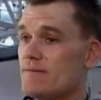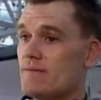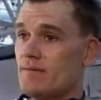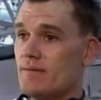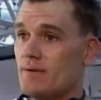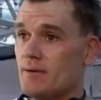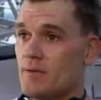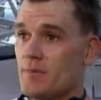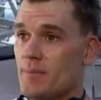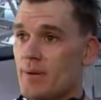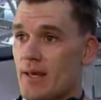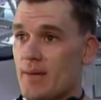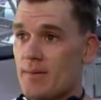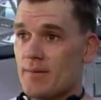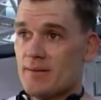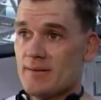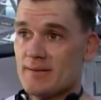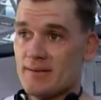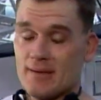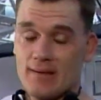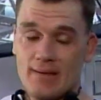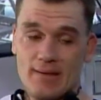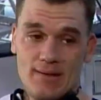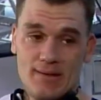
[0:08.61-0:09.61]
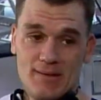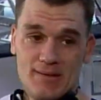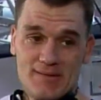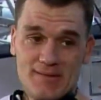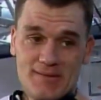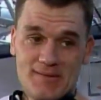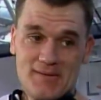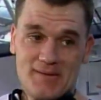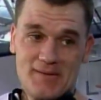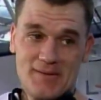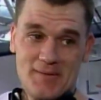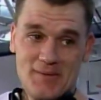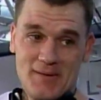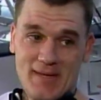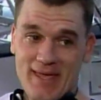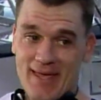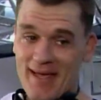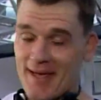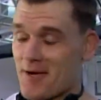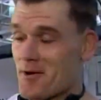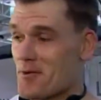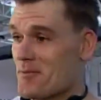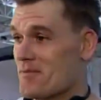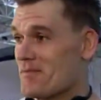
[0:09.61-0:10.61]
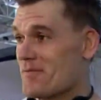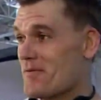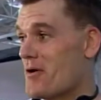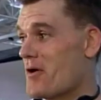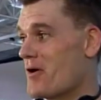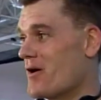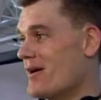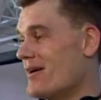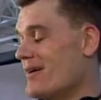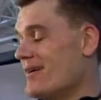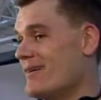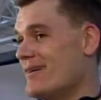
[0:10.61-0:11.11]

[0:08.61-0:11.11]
little babies and kids and we can't go far.